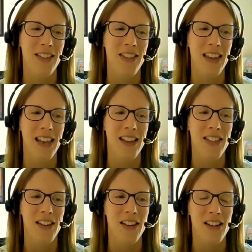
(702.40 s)
think
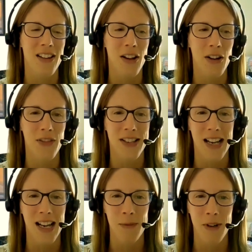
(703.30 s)
that a lot of the
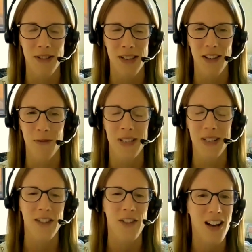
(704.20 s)
time I give
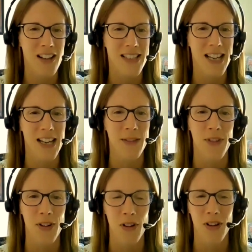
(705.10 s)
myself a hard time
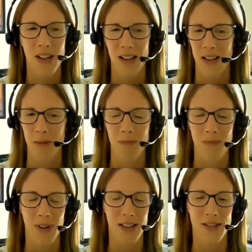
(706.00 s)
for not,
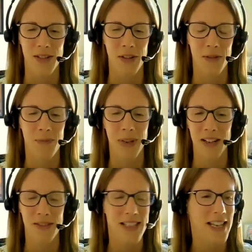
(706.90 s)
I don't know, being
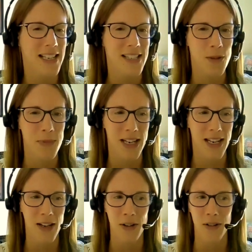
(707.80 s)
able to hear
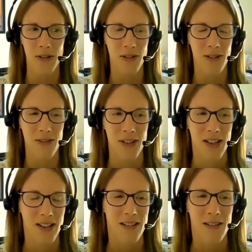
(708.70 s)
somebody or
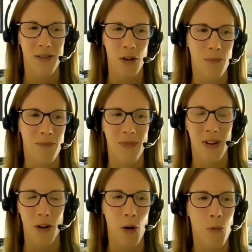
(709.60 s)

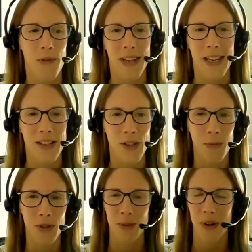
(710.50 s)
worrying too
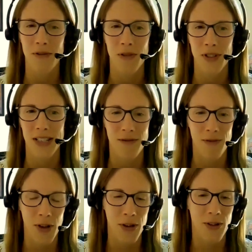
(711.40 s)
much about crossing the
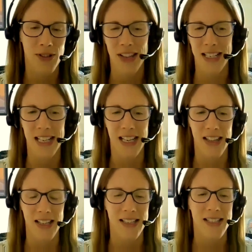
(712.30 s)
road, things like
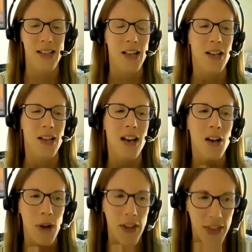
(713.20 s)
this.
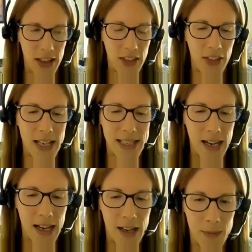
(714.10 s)
I think the things that
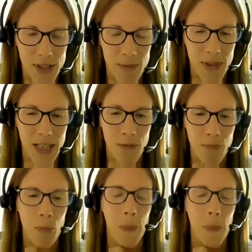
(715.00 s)
helped me,